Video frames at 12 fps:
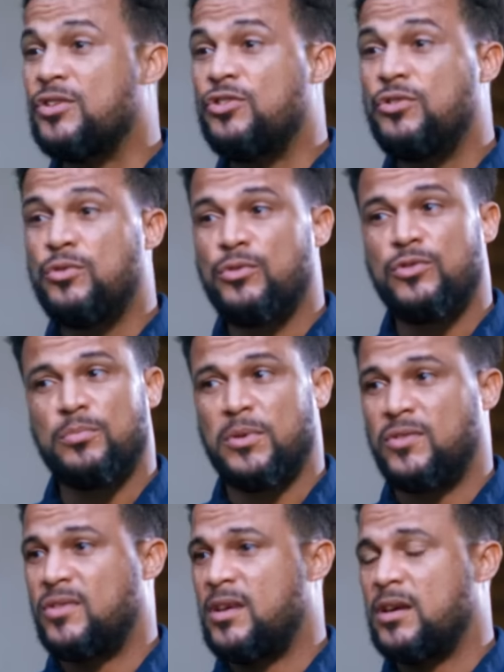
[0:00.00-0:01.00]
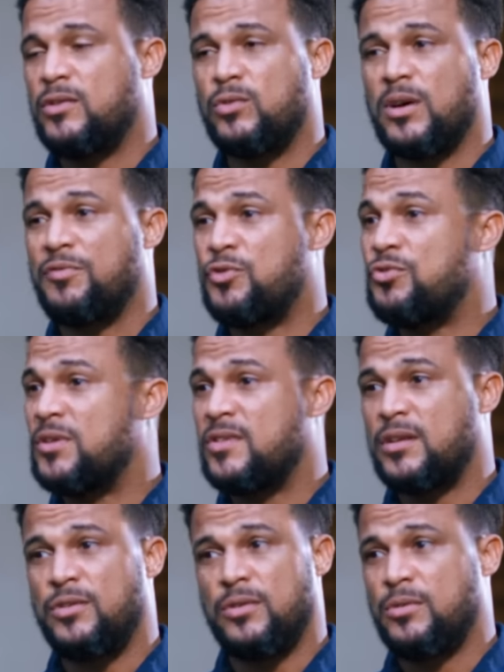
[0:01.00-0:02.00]
a huge mistake to have
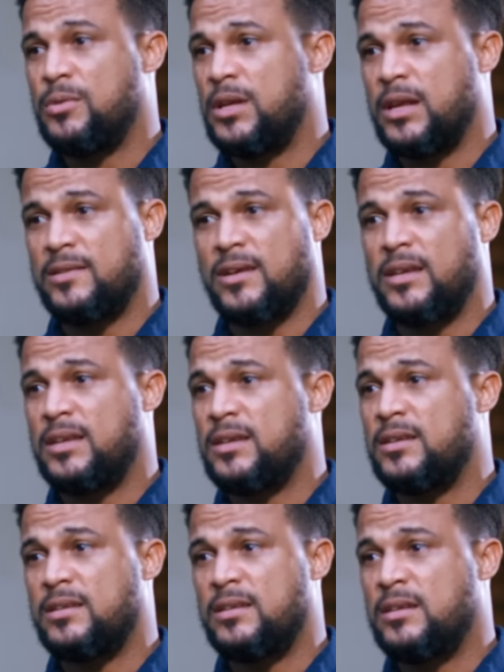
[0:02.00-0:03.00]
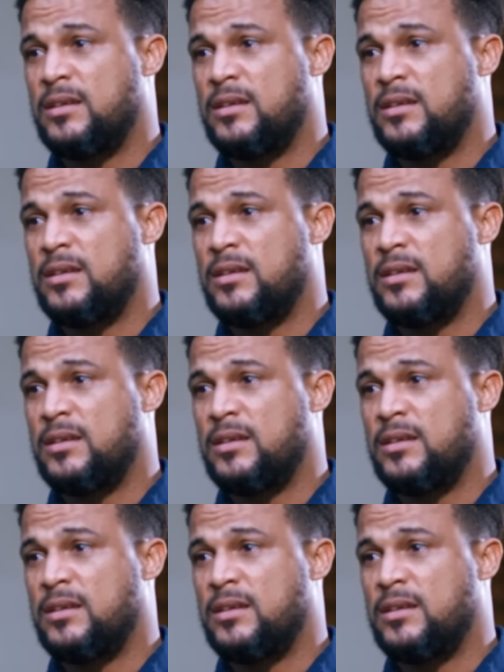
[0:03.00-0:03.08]
treated you the way that I did.